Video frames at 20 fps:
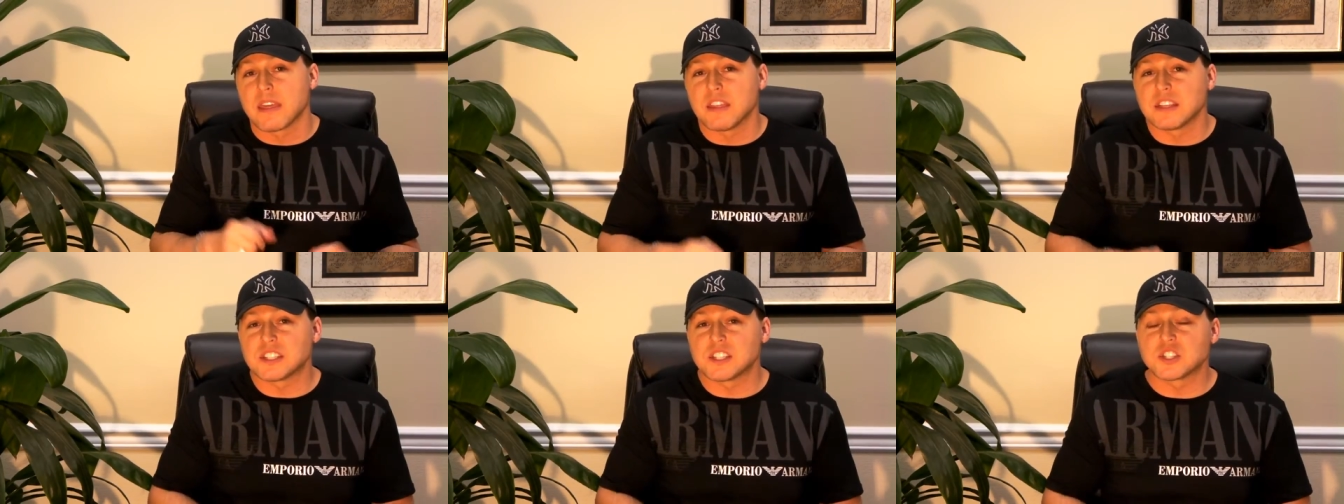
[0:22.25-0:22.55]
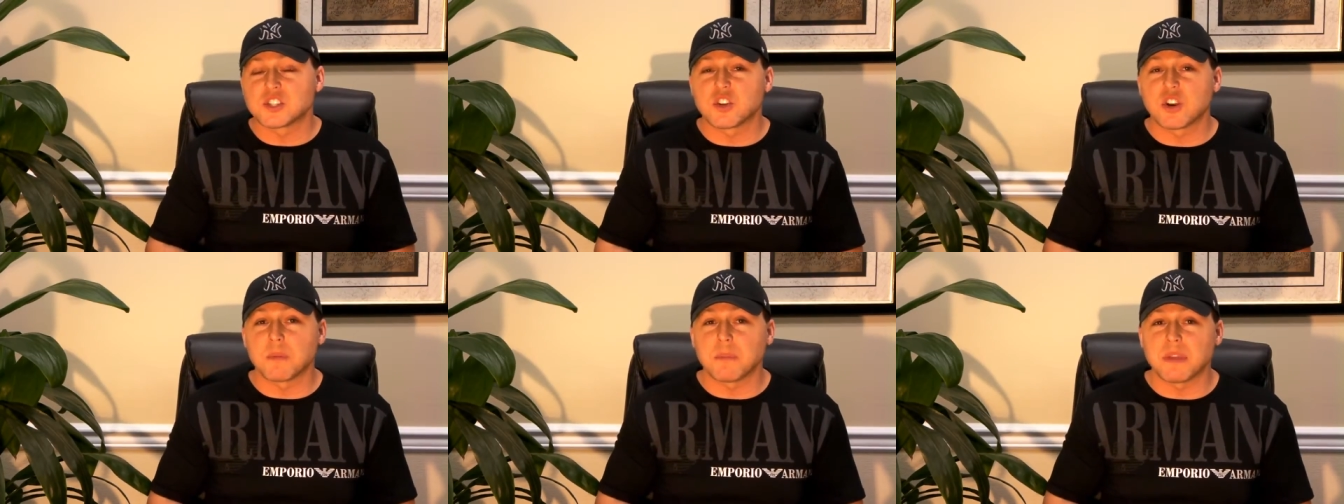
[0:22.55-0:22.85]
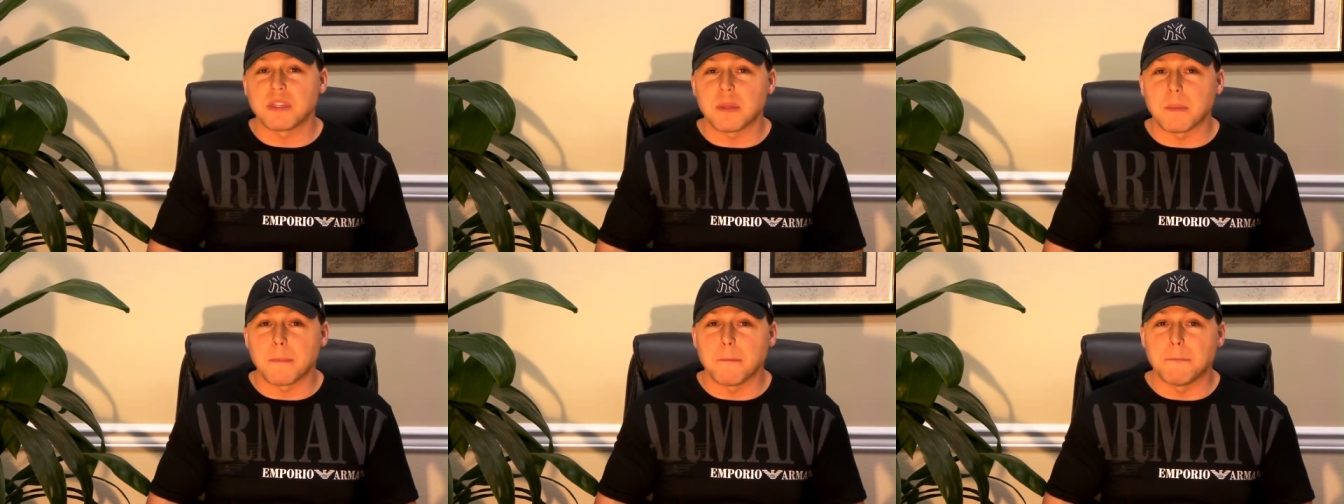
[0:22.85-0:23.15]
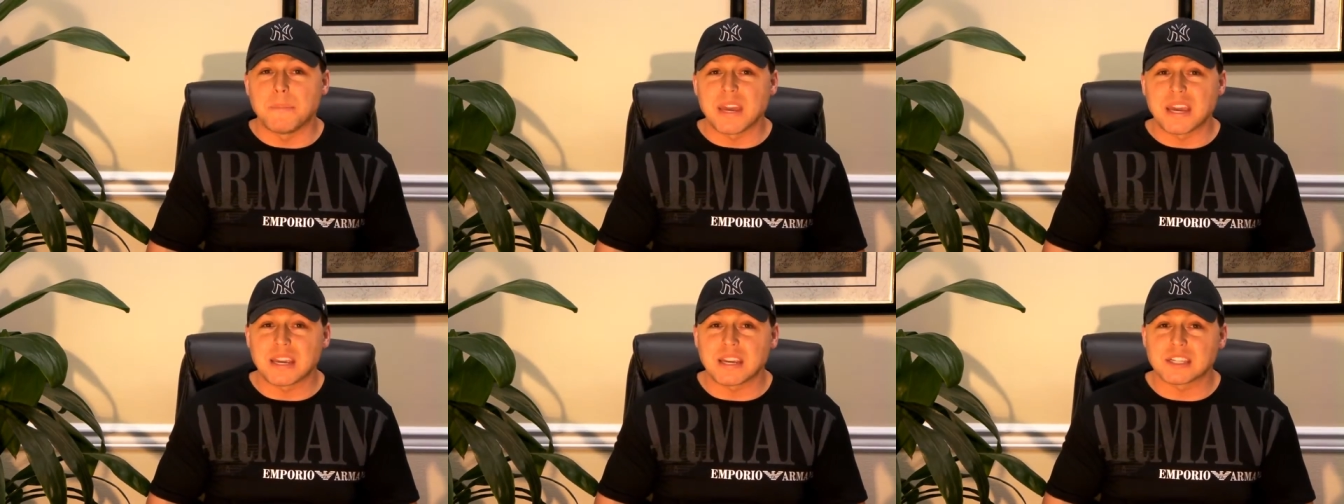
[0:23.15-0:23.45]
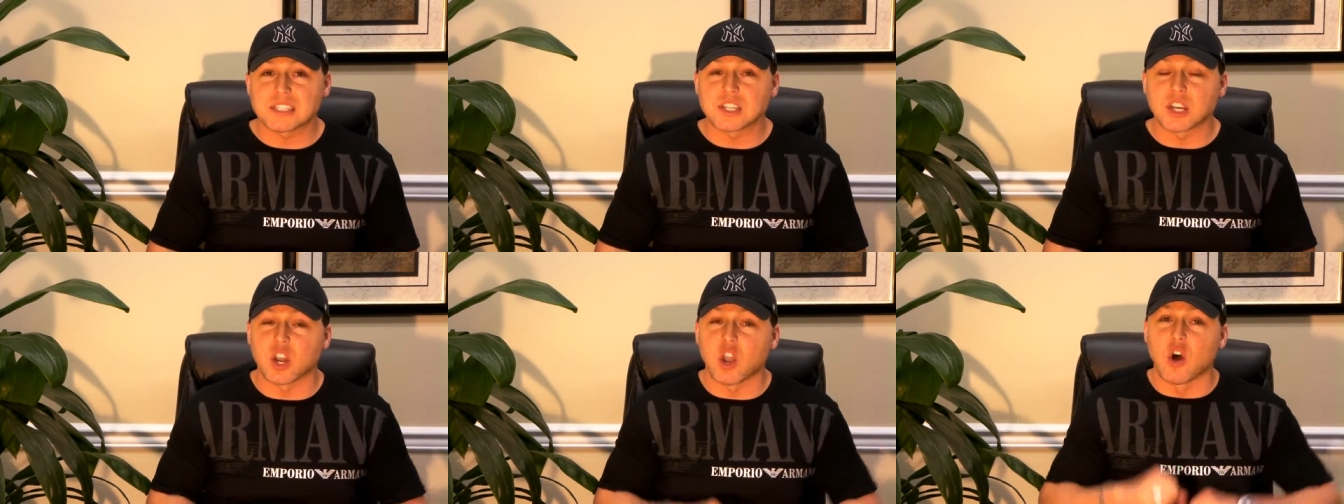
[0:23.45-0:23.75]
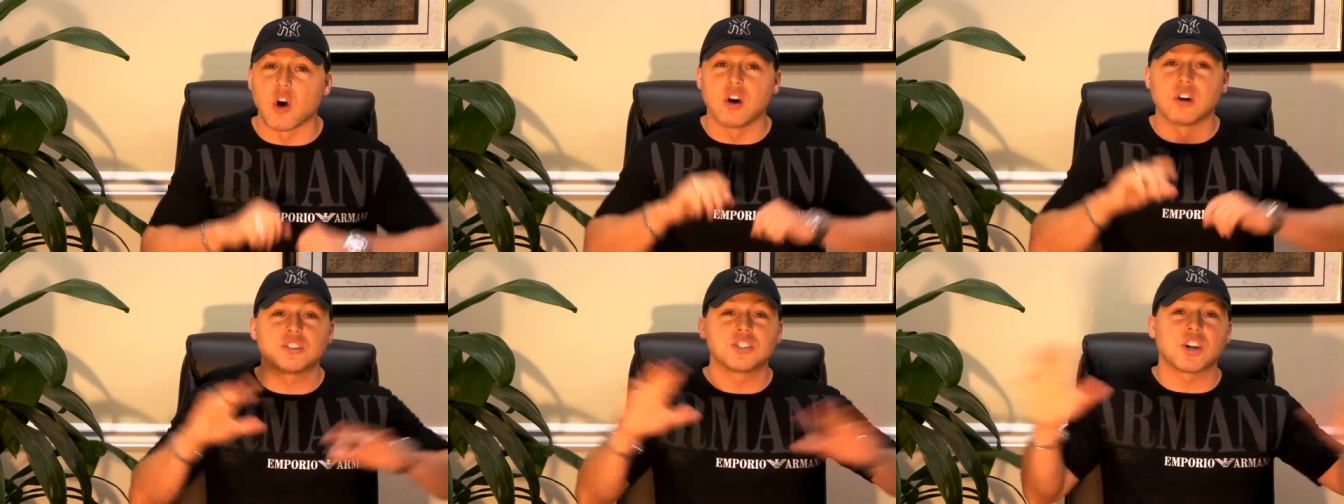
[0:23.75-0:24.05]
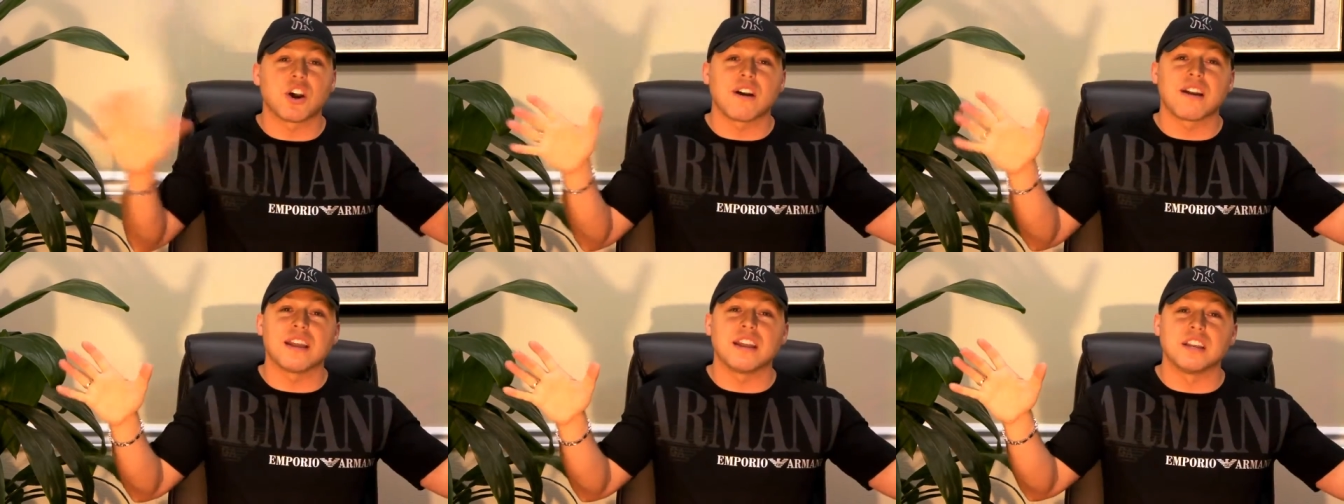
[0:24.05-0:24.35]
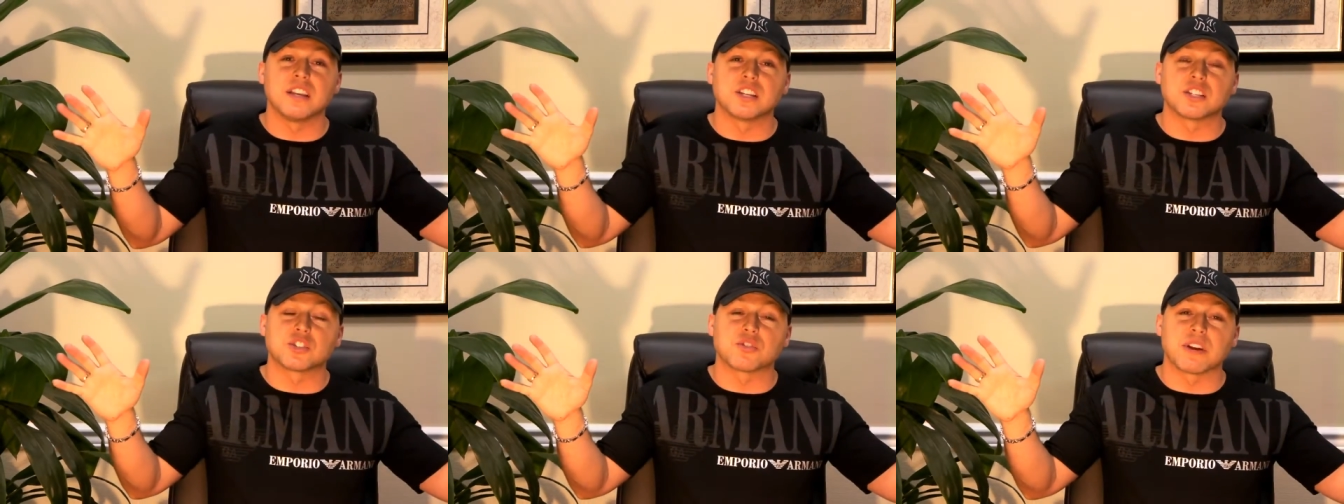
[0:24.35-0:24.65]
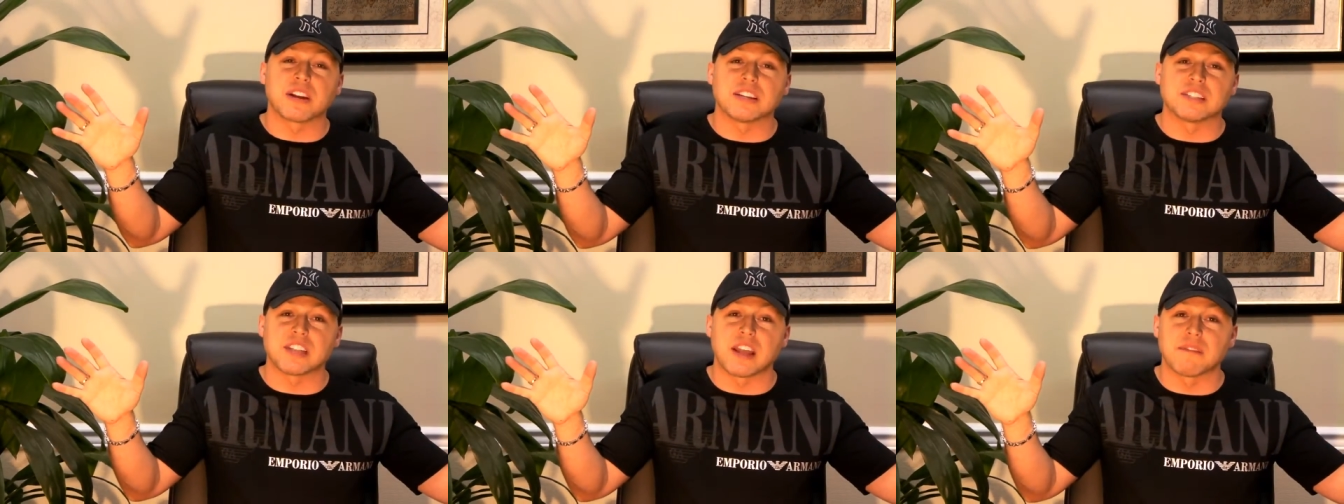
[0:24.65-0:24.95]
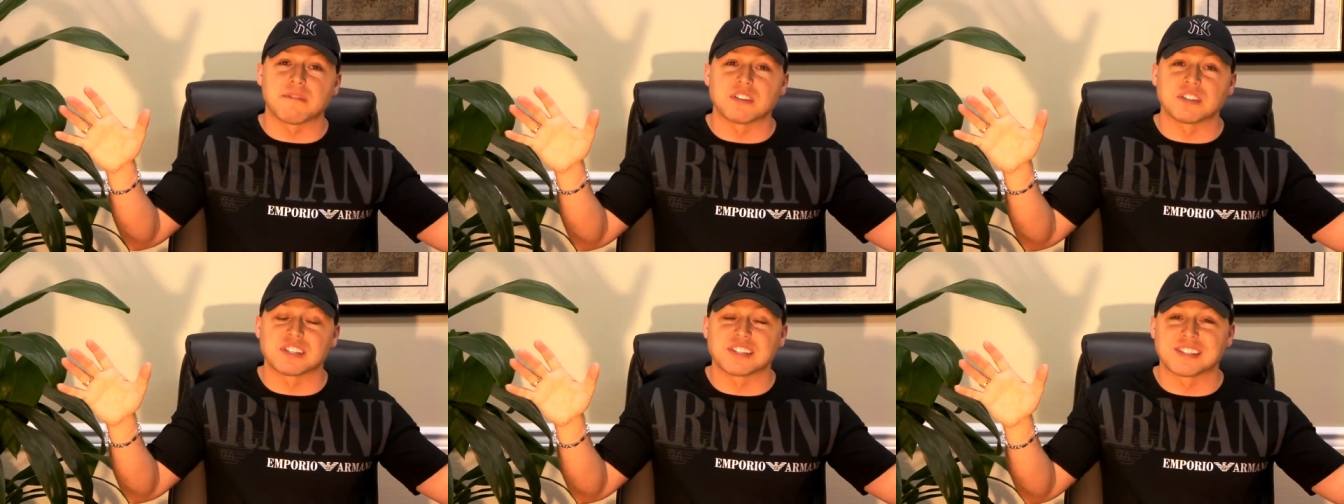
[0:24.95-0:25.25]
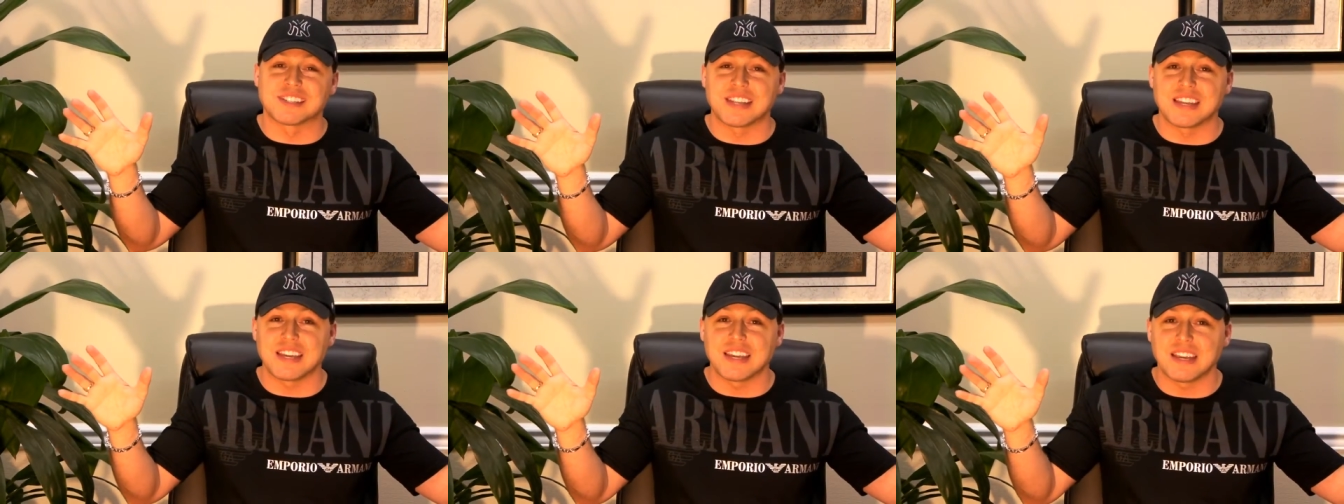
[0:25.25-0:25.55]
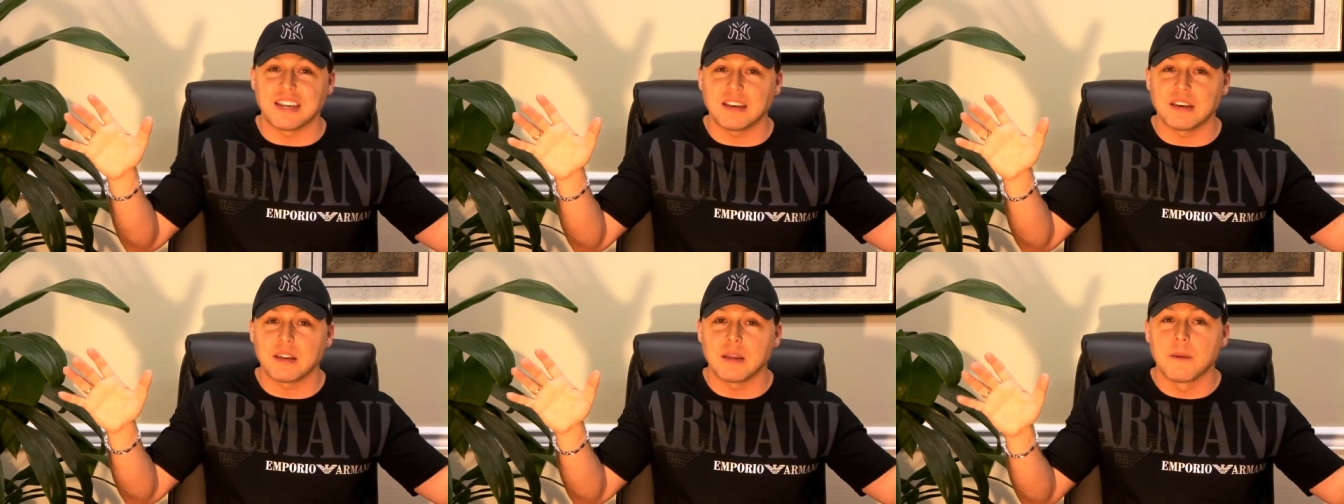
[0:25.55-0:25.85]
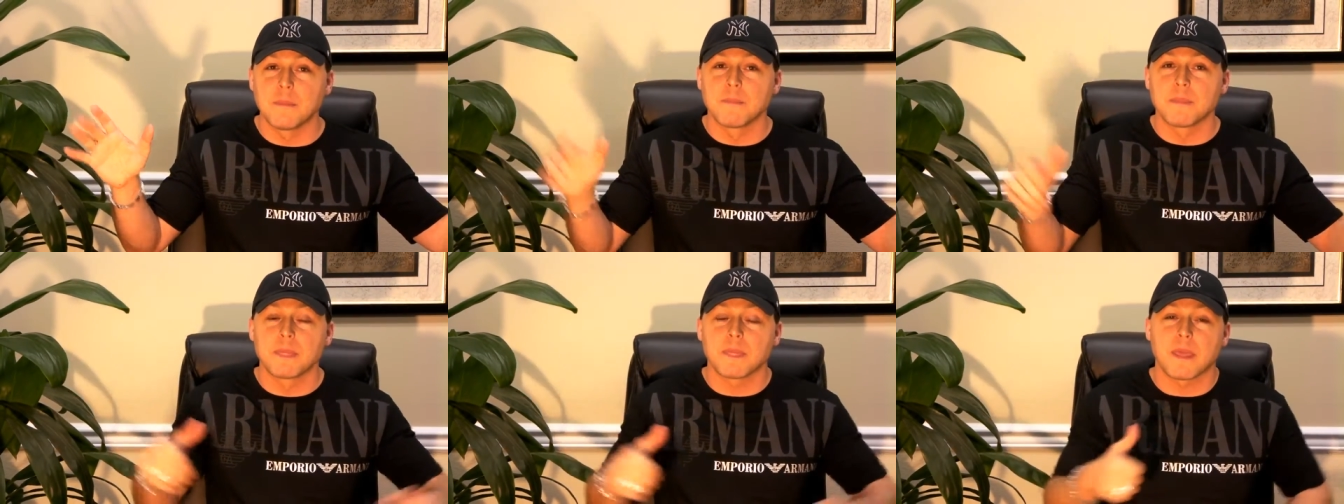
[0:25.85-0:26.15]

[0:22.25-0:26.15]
This is going to be the biggest launch our industry has ever seen,